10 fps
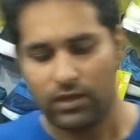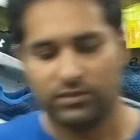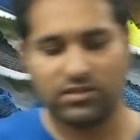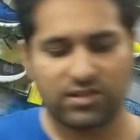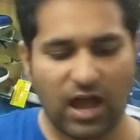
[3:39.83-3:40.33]

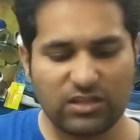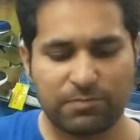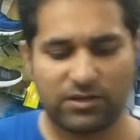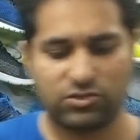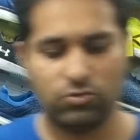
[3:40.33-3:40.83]
This
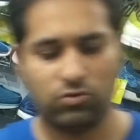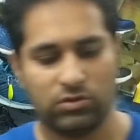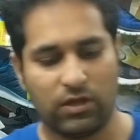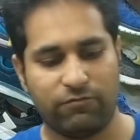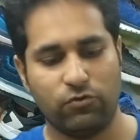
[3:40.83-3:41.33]
Icebug shoe,
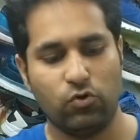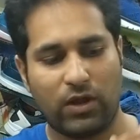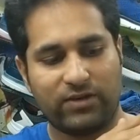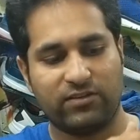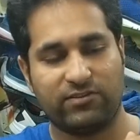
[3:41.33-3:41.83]
if you look
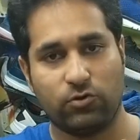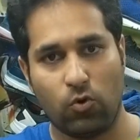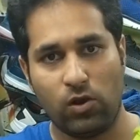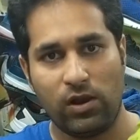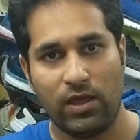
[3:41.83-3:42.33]
at the
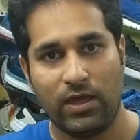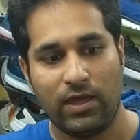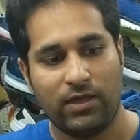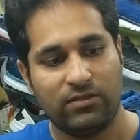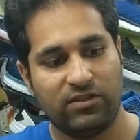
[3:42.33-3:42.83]
sole,
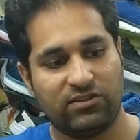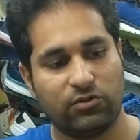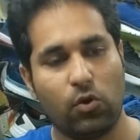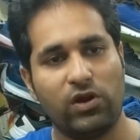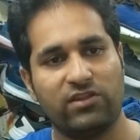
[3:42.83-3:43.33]
this
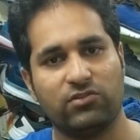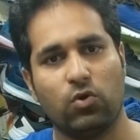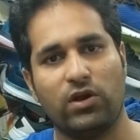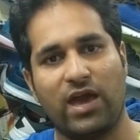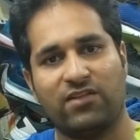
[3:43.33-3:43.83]
sole is
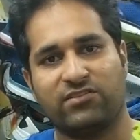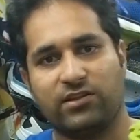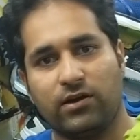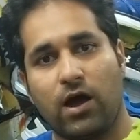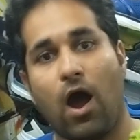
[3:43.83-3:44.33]
known as
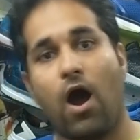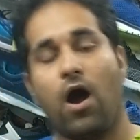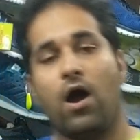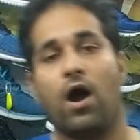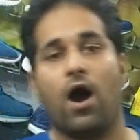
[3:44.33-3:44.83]
the
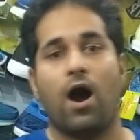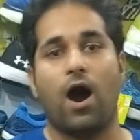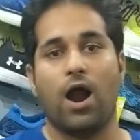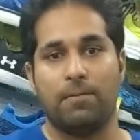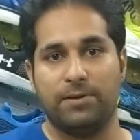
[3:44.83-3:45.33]

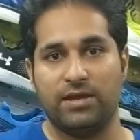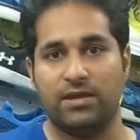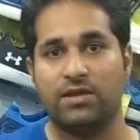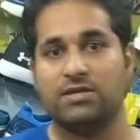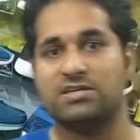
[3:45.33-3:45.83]

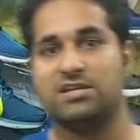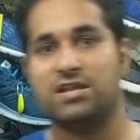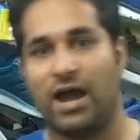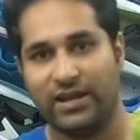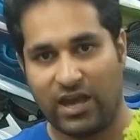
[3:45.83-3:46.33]

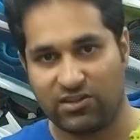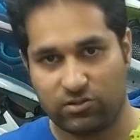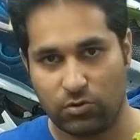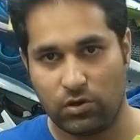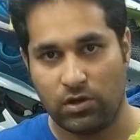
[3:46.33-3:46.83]
RB9X
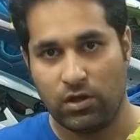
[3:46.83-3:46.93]
sole.